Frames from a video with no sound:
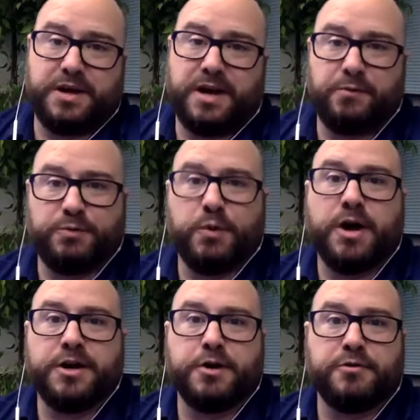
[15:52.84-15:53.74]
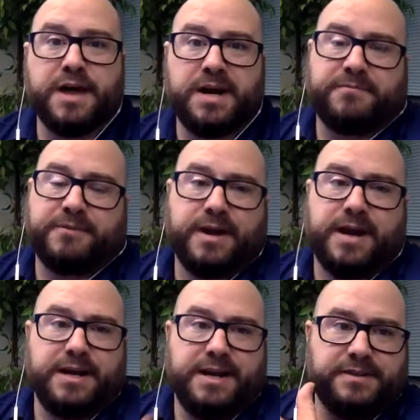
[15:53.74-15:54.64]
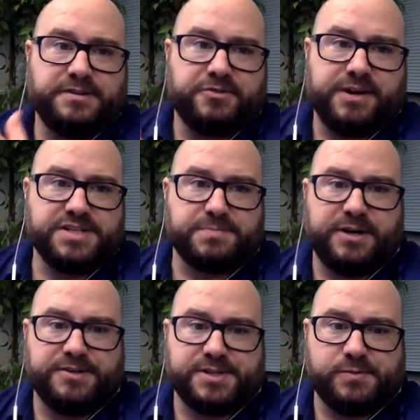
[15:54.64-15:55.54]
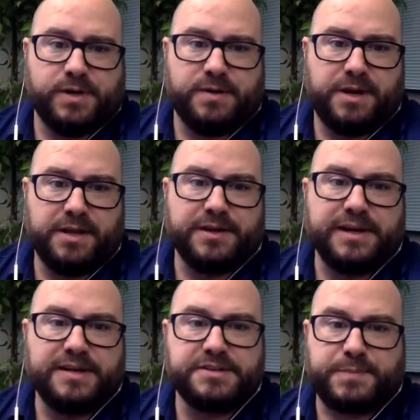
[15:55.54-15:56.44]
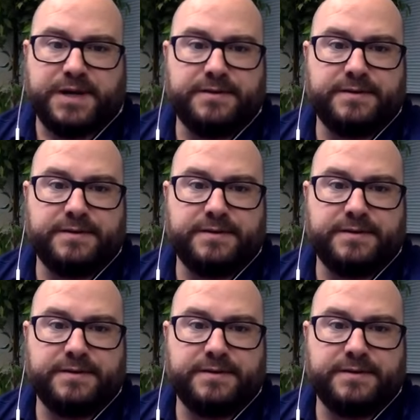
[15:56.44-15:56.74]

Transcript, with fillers: I would want to know that up front. I need the transparency. What am I looking to spend?